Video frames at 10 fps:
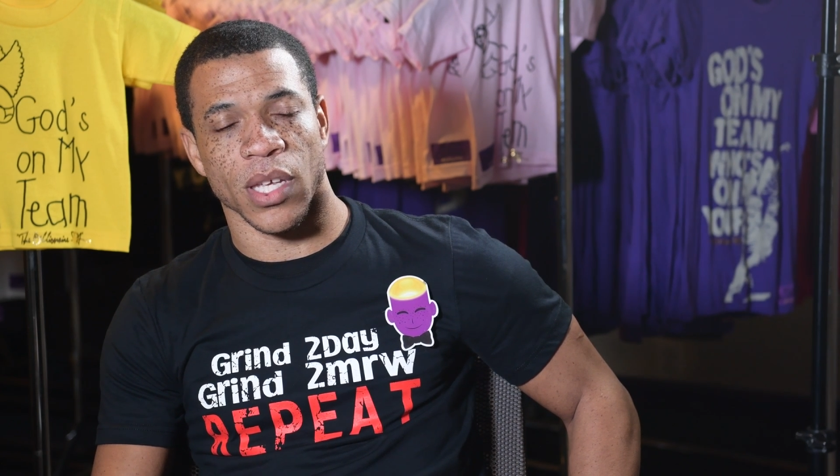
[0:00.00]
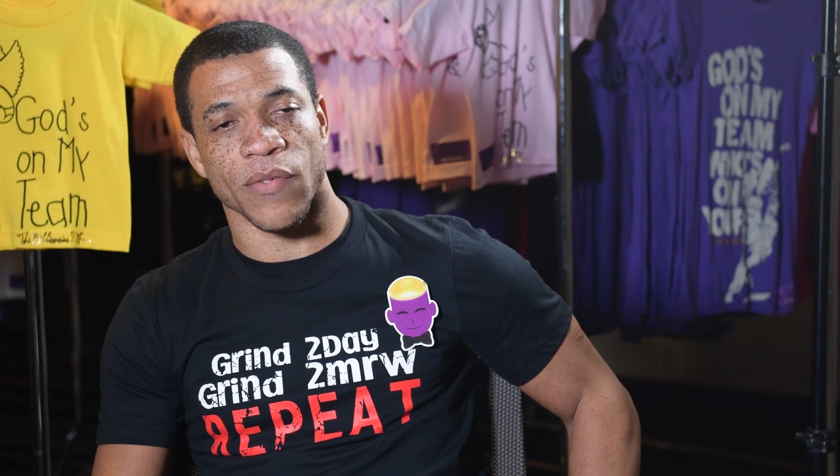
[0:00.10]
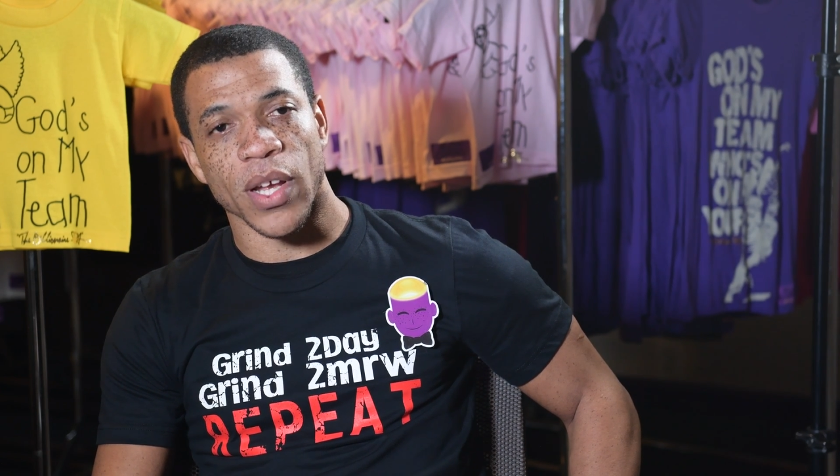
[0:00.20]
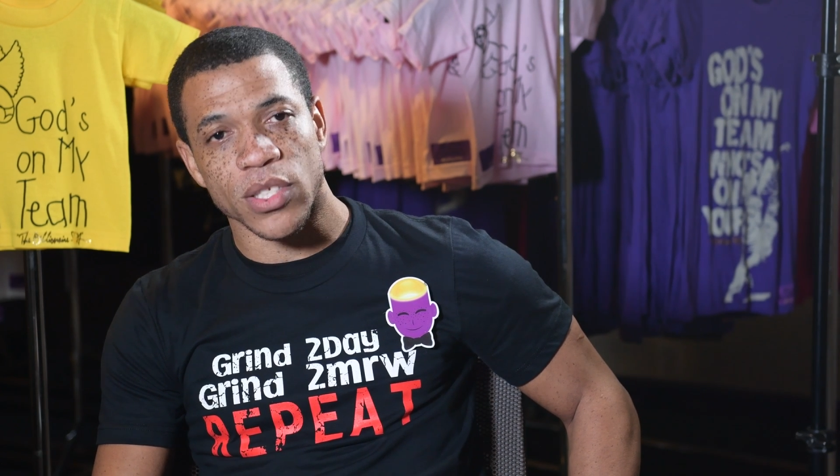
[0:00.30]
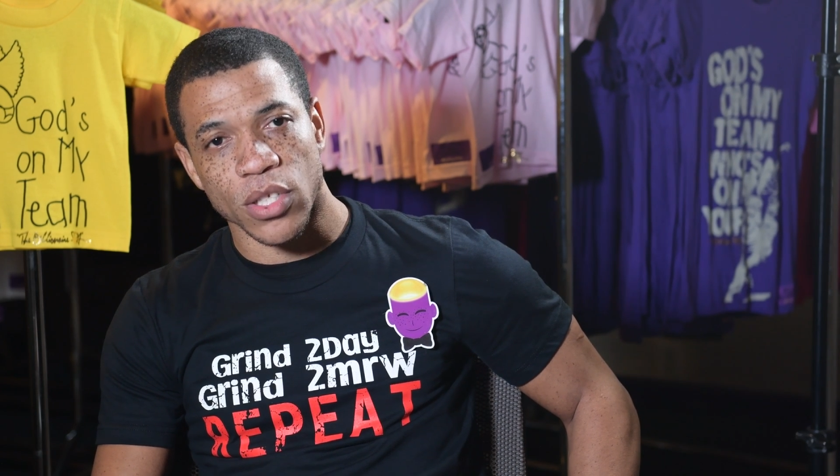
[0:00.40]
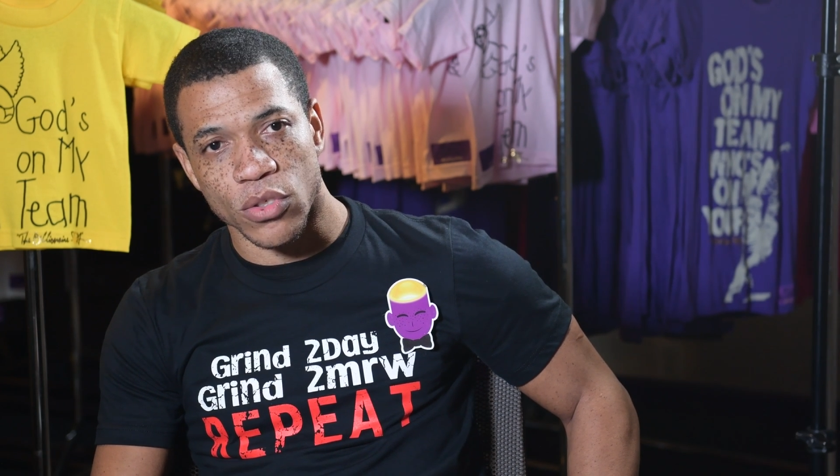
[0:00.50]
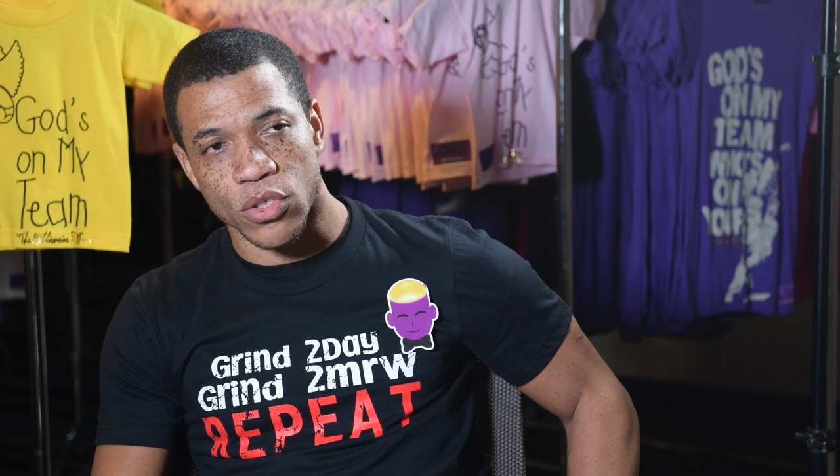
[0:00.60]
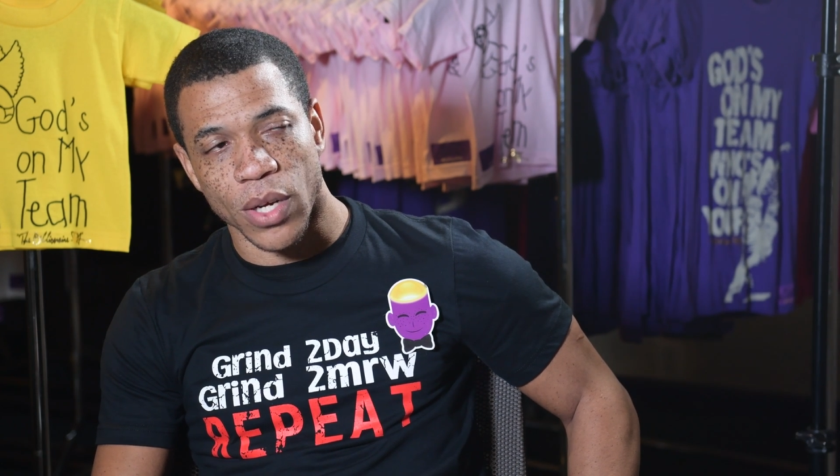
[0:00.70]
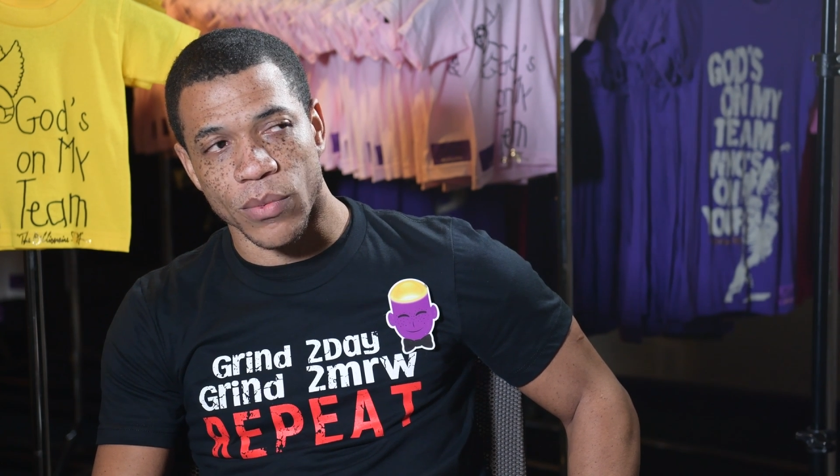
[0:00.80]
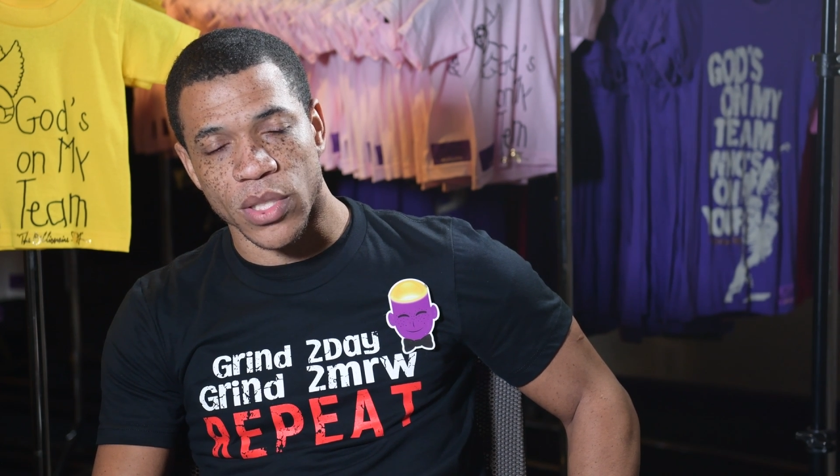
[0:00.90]
If I
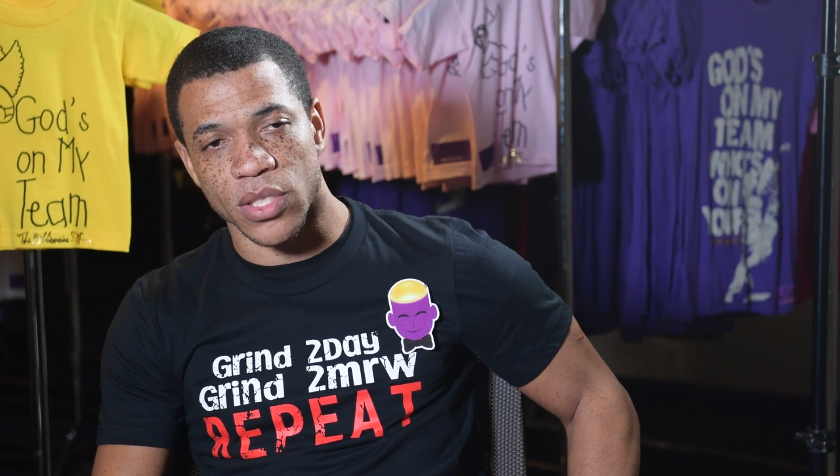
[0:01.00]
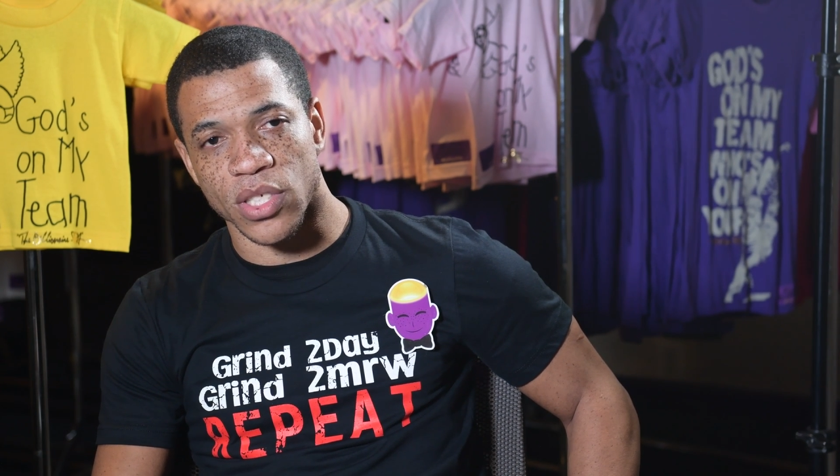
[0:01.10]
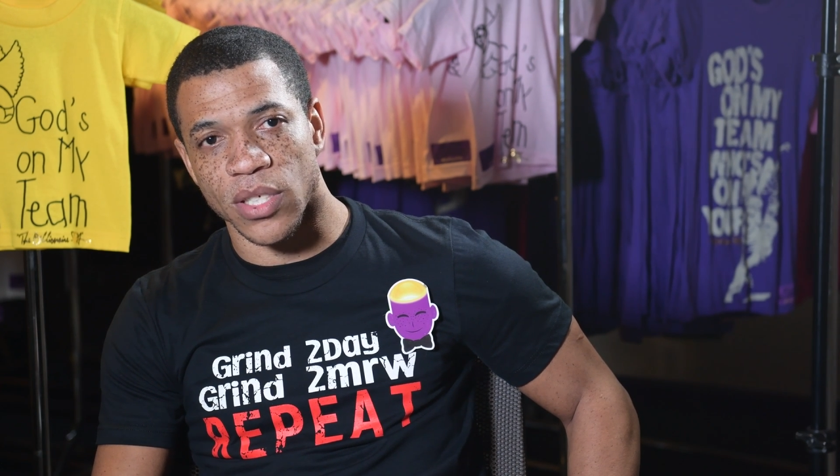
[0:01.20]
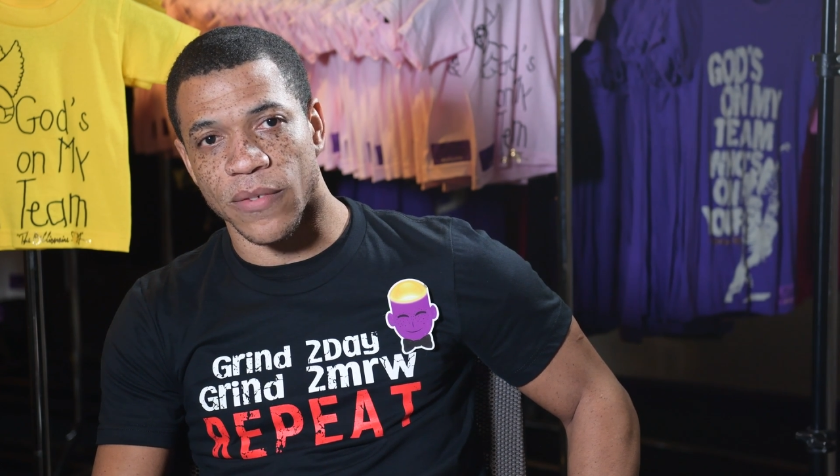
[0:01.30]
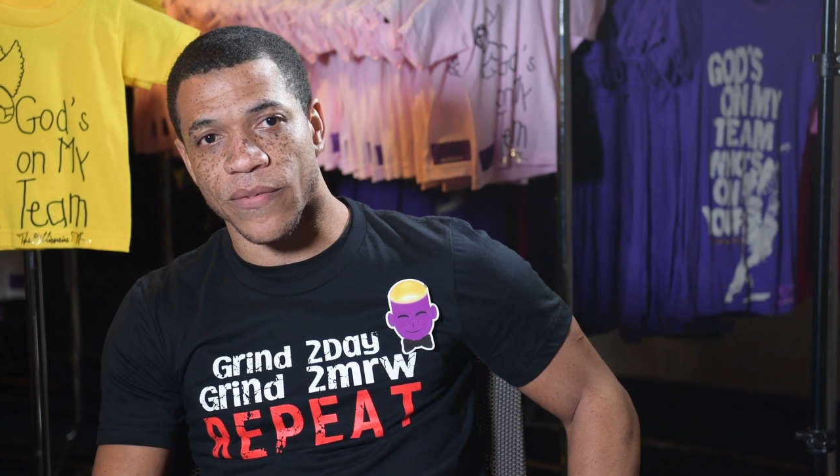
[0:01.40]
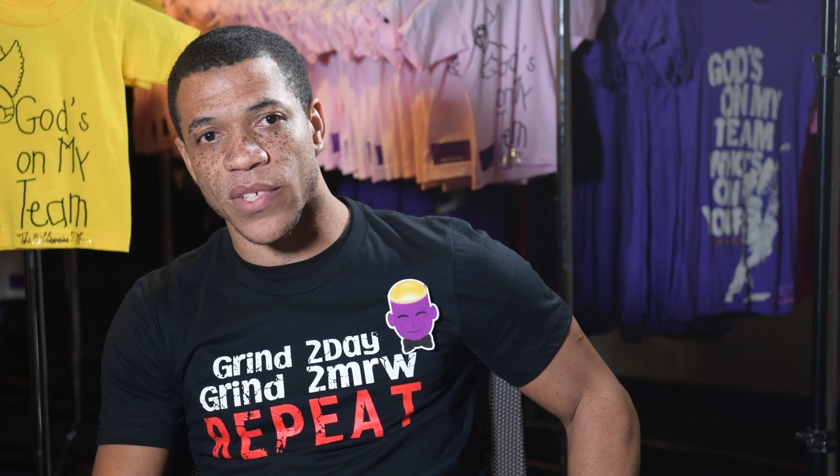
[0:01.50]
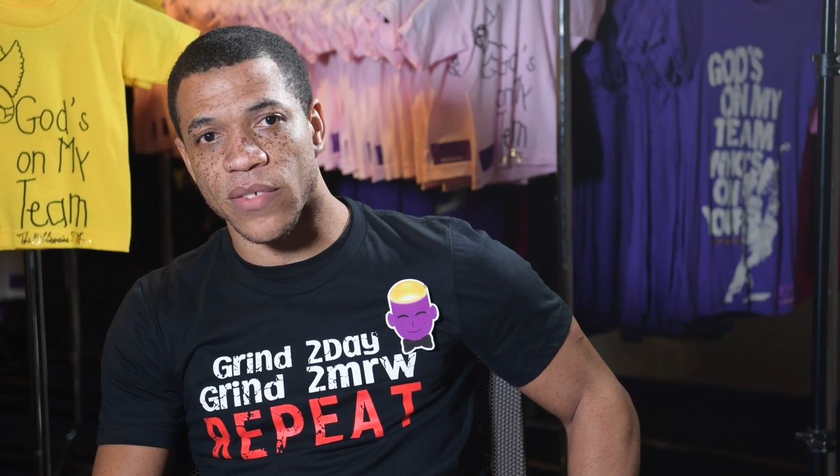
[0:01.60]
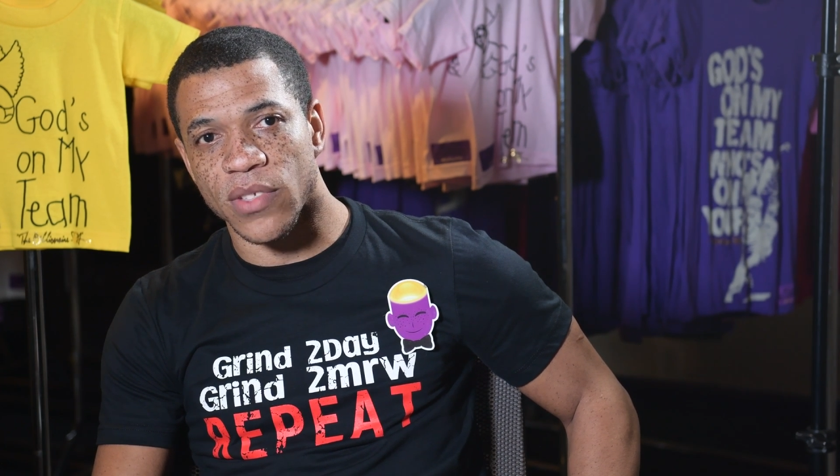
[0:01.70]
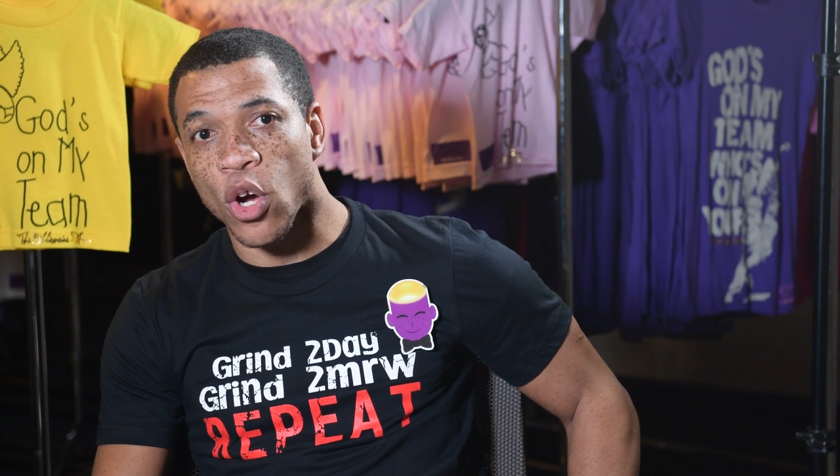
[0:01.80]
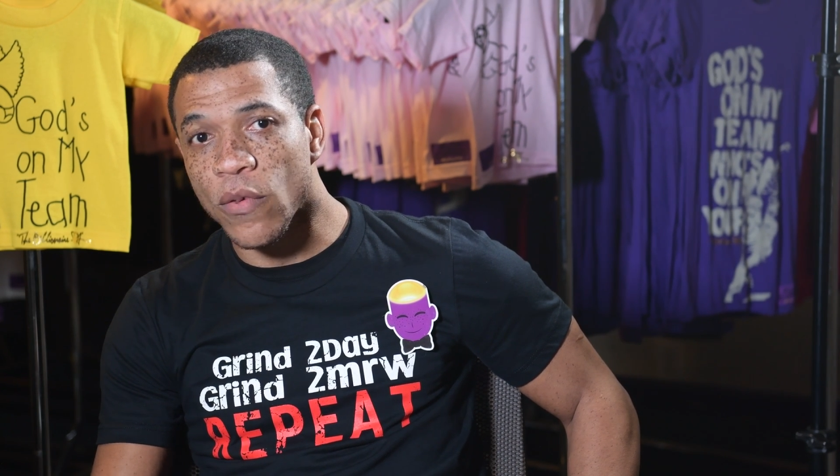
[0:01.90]
told you I went to jail
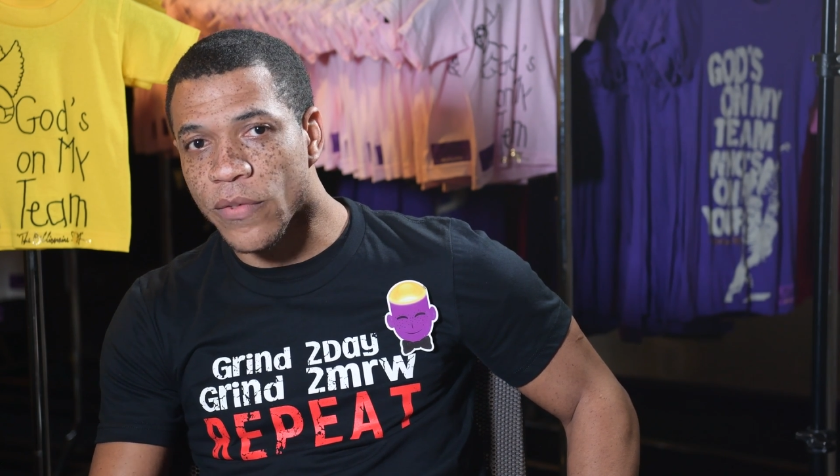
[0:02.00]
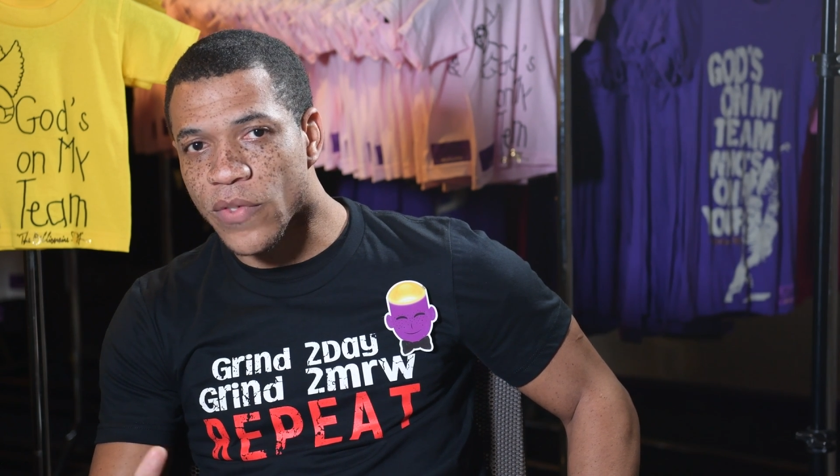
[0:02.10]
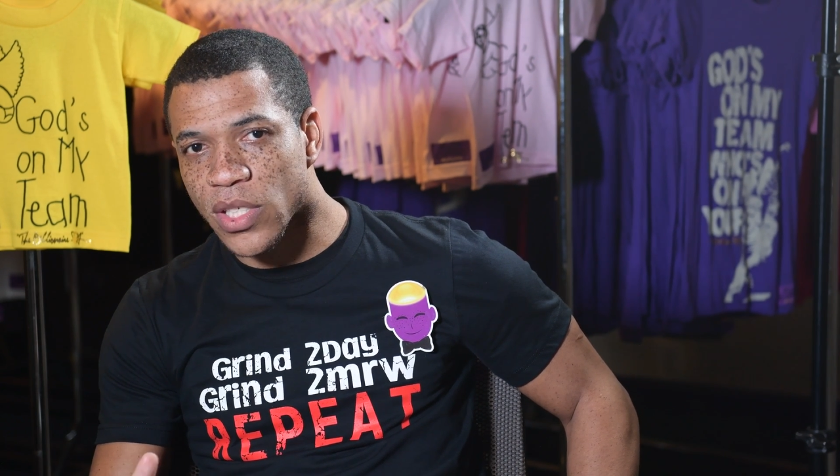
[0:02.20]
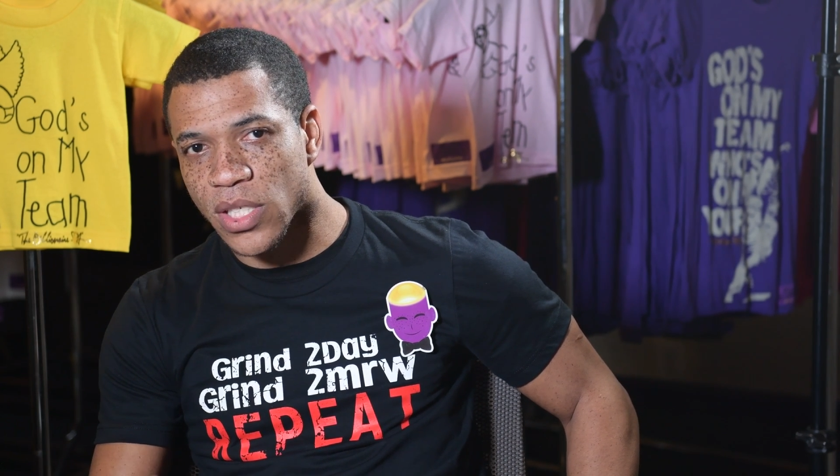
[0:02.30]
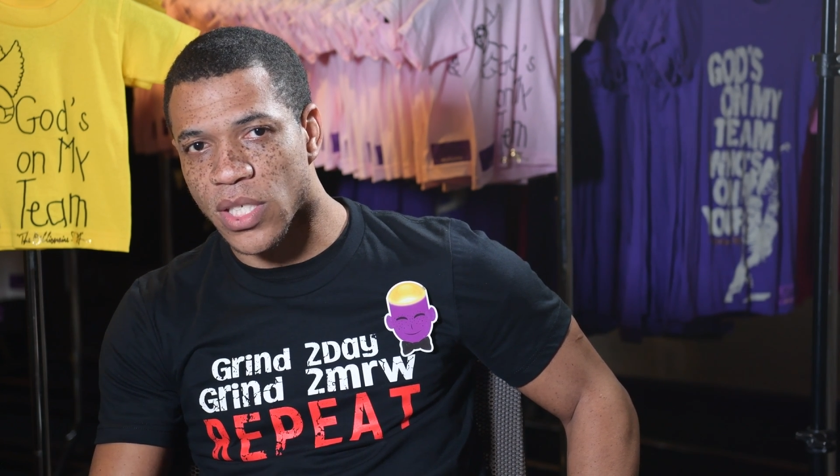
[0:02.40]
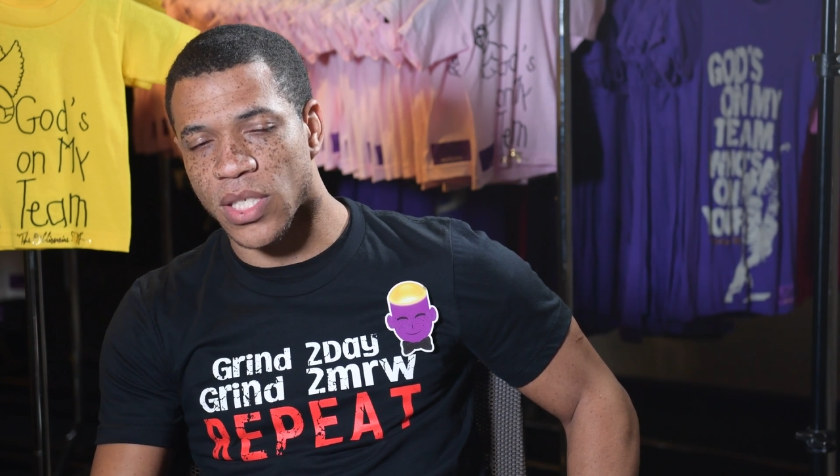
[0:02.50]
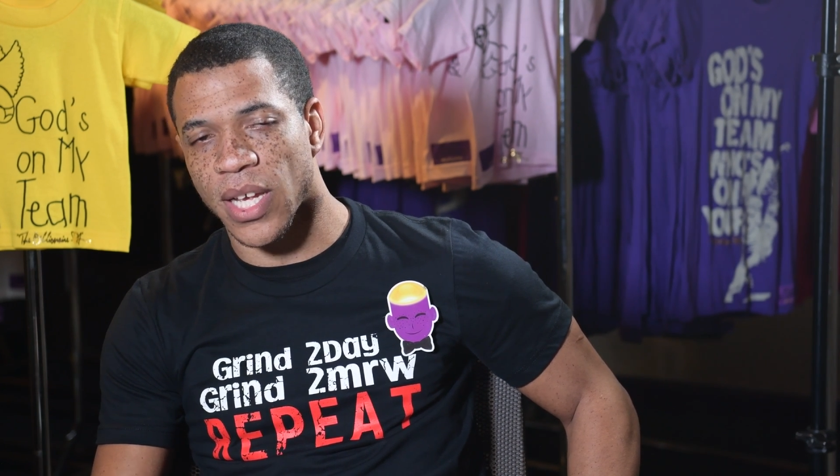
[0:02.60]
over 15